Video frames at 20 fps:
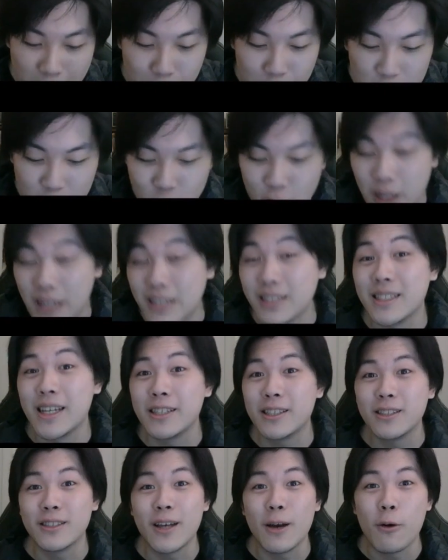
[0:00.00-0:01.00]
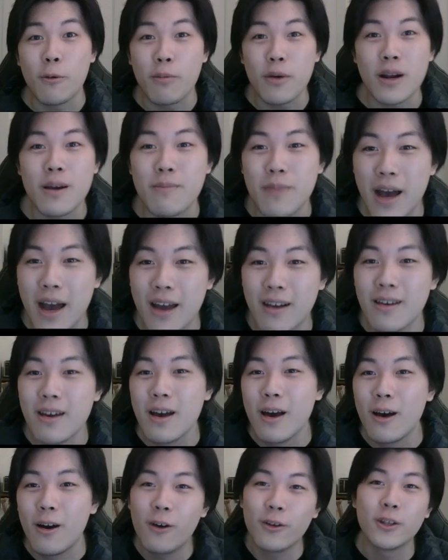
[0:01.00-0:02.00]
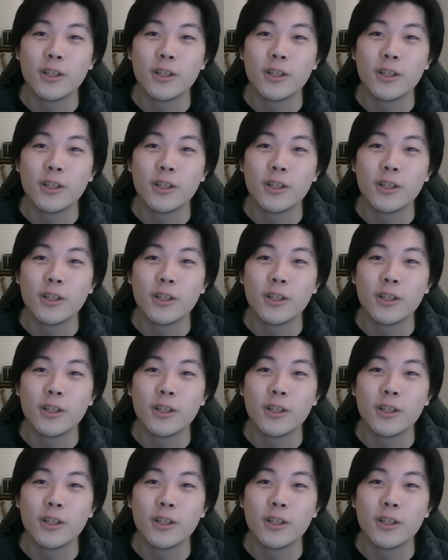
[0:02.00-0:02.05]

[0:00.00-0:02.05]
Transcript: mission translations there were pretty bad on